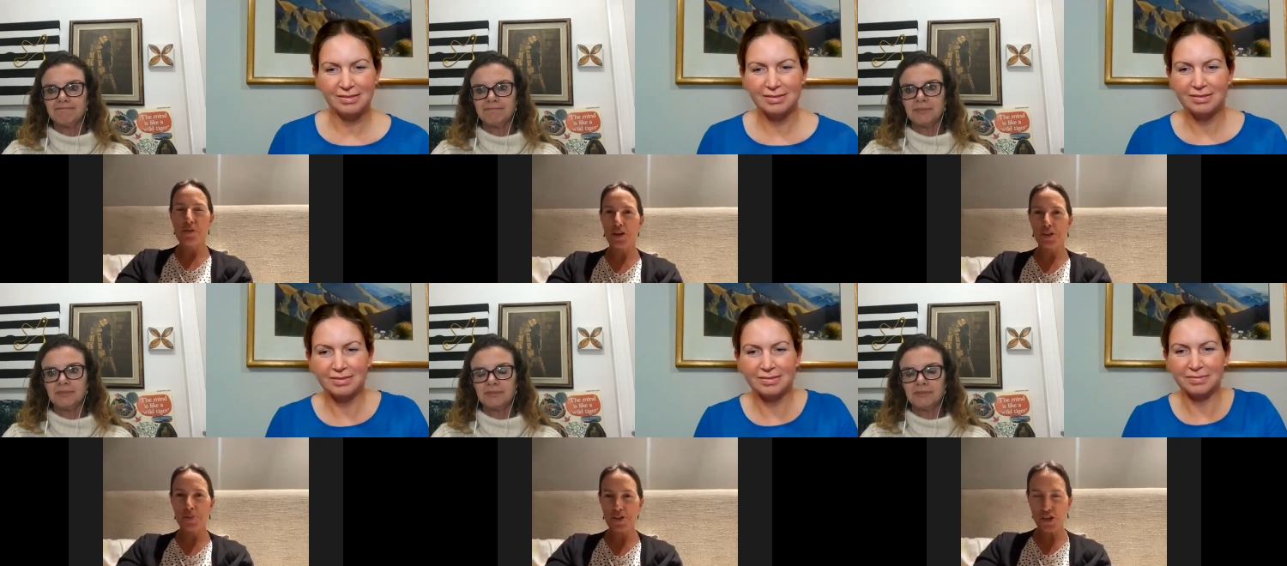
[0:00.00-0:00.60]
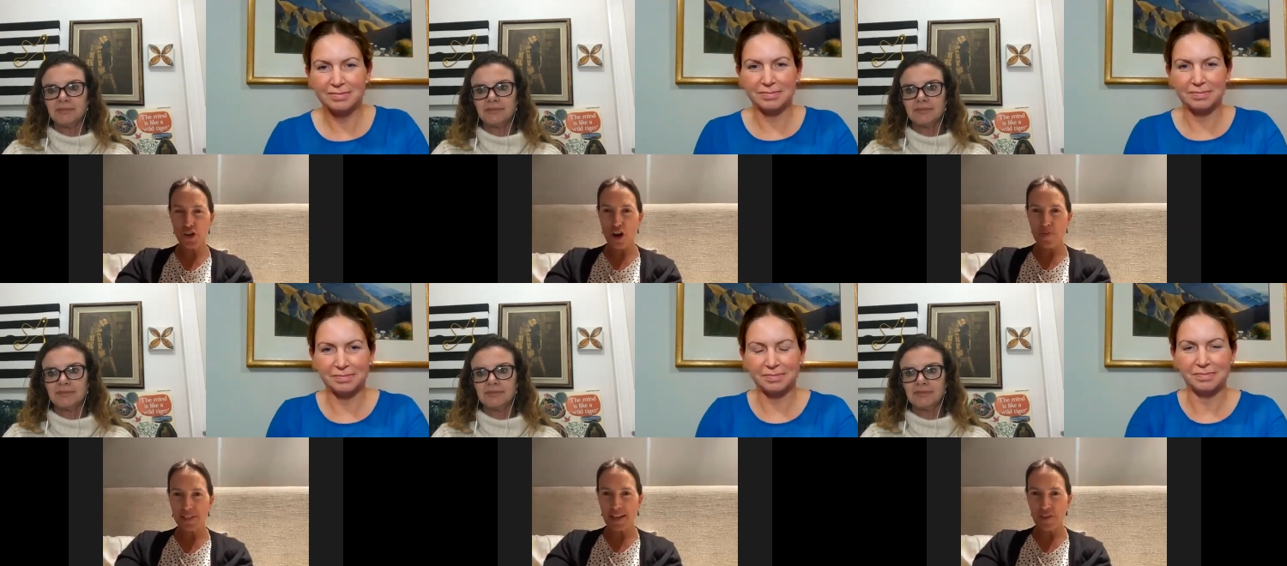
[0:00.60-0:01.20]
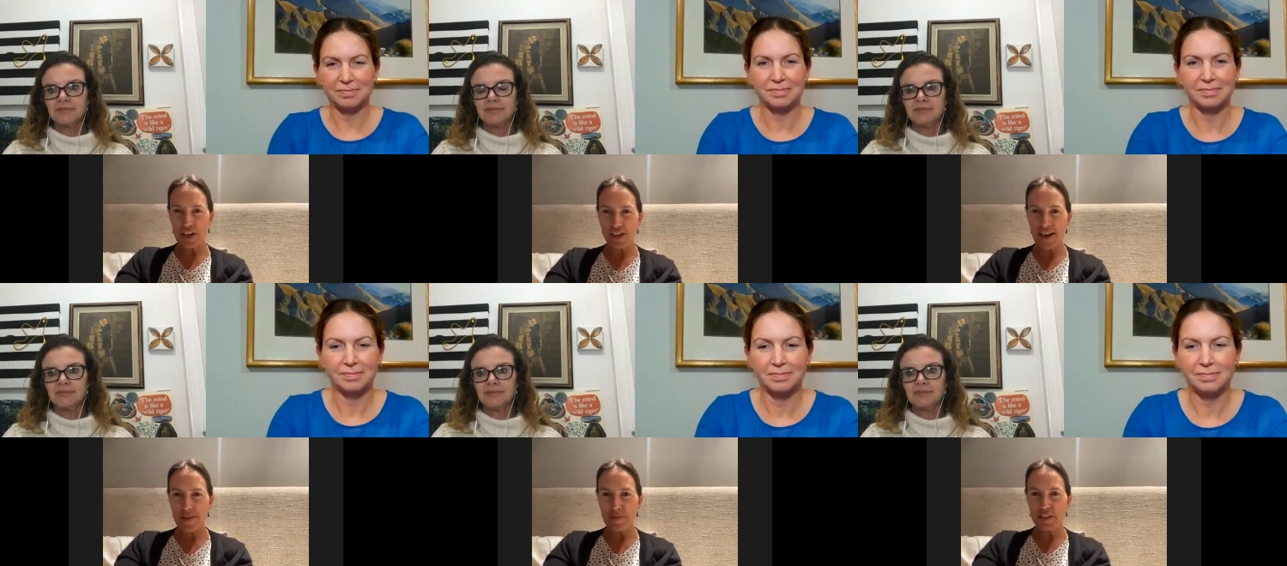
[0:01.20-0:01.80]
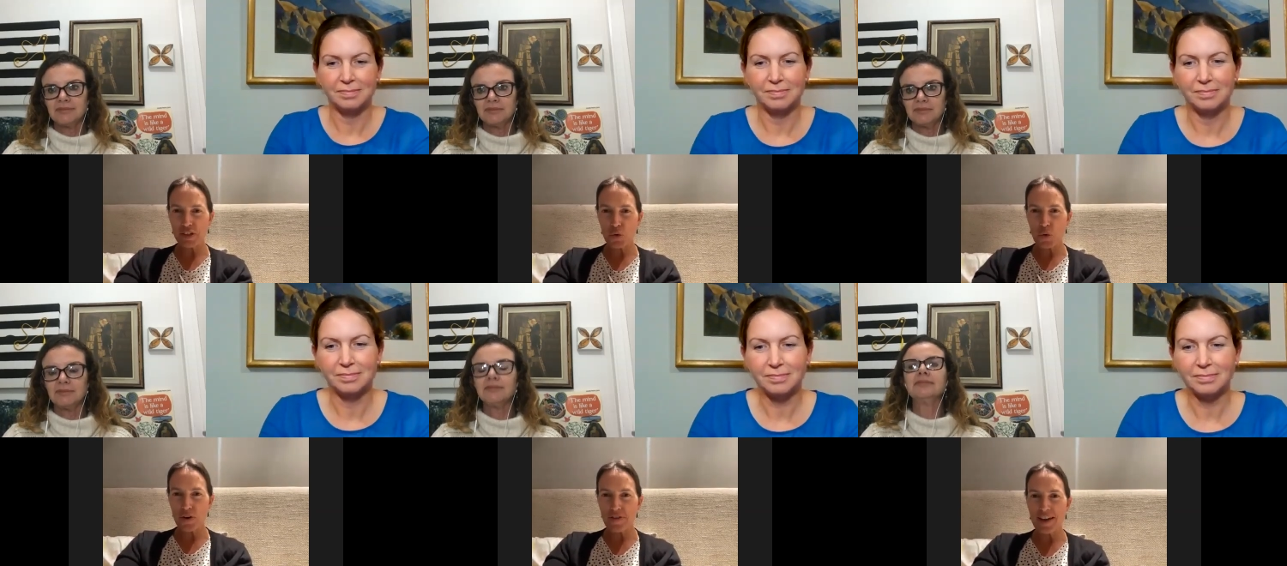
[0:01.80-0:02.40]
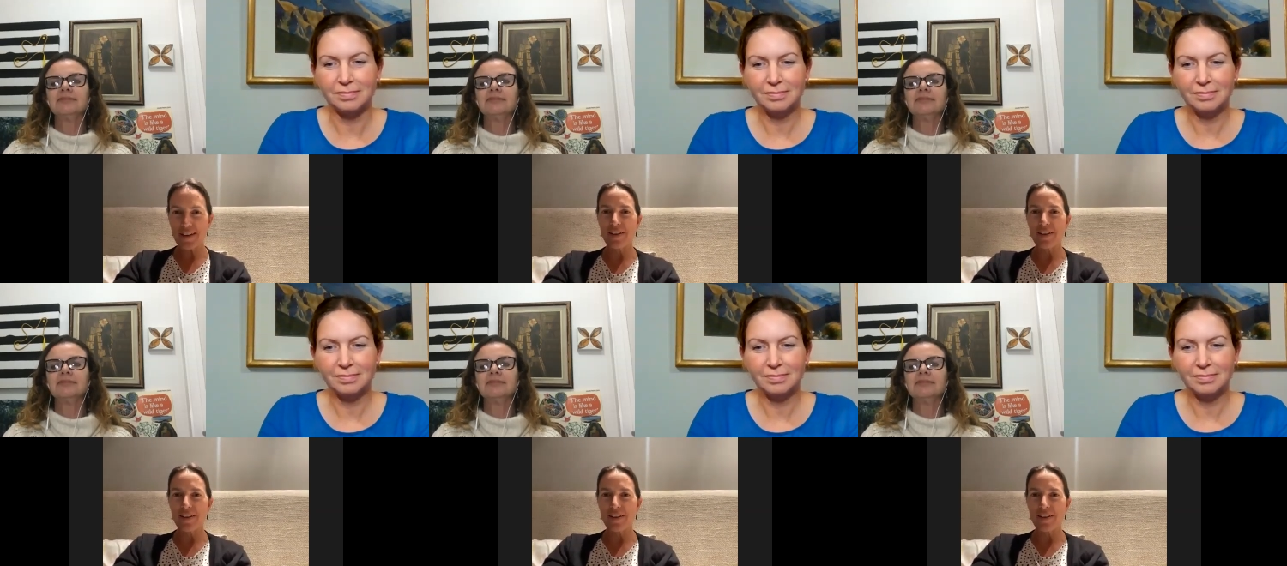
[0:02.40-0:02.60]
Speaker 1: hospice shop, Salvation Army store, that kind